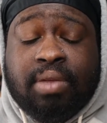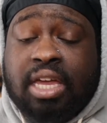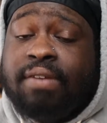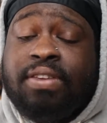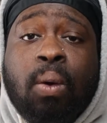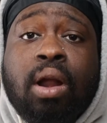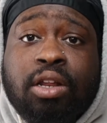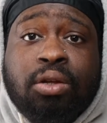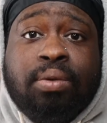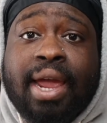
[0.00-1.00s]
if you want to
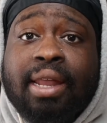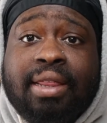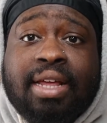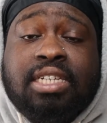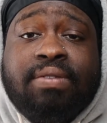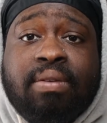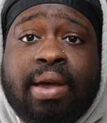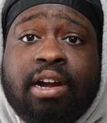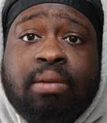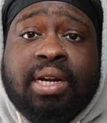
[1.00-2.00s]
do daily, that's even
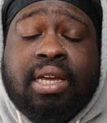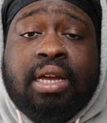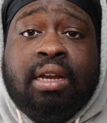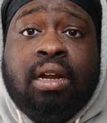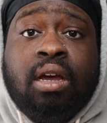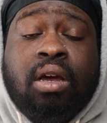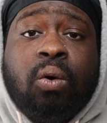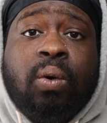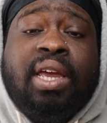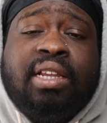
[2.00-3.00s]
better, but again,
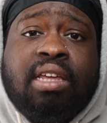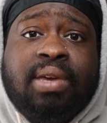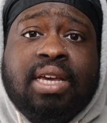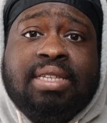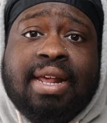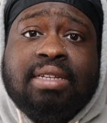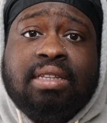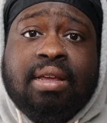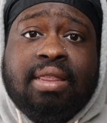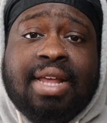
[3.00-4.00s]
weekly, because
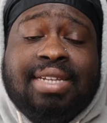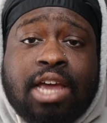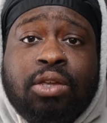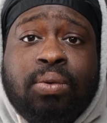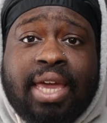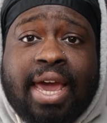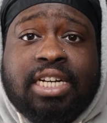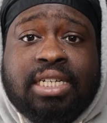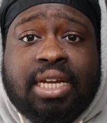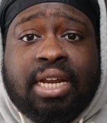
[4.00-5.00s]
that's how you
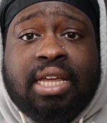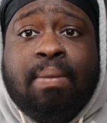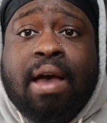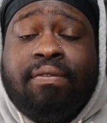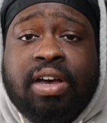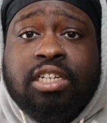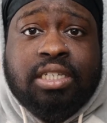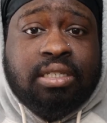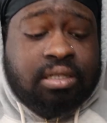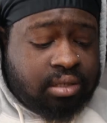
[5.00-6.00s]
catch any
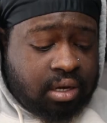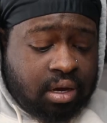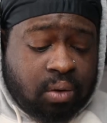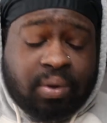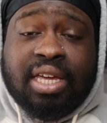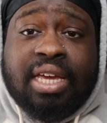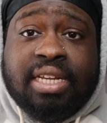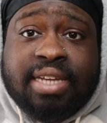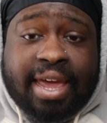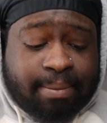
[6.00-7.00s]
malfunctions with
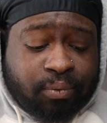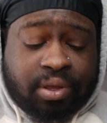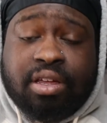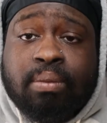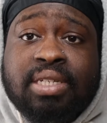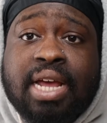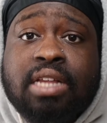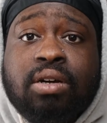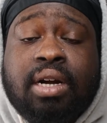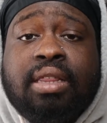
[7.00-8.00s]
heat tape, with
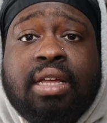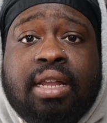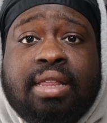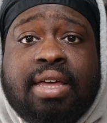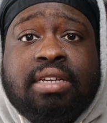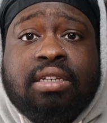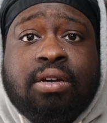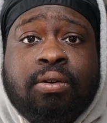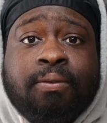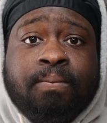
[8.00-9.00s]
thermostats, or anything like that.
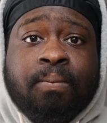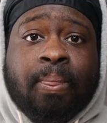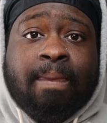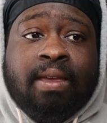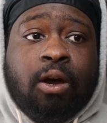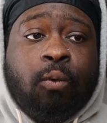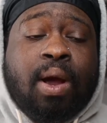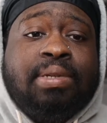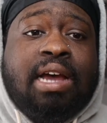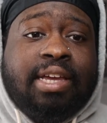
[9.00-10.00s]
So
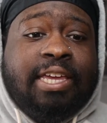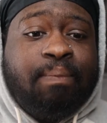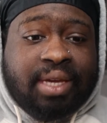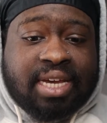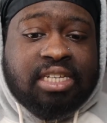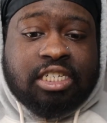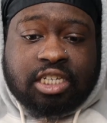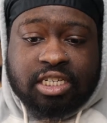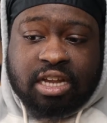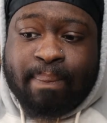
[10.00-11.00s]
reptile keeping isn't
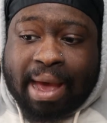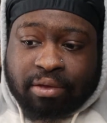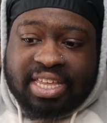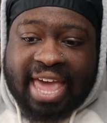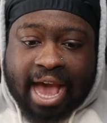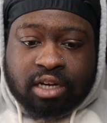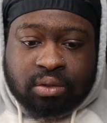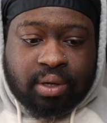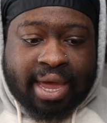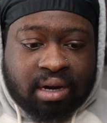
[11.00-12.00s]
just about the
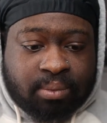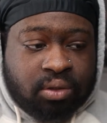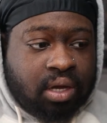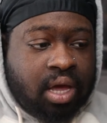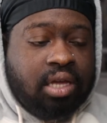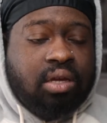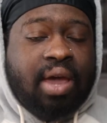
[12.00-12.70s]
actual animal. You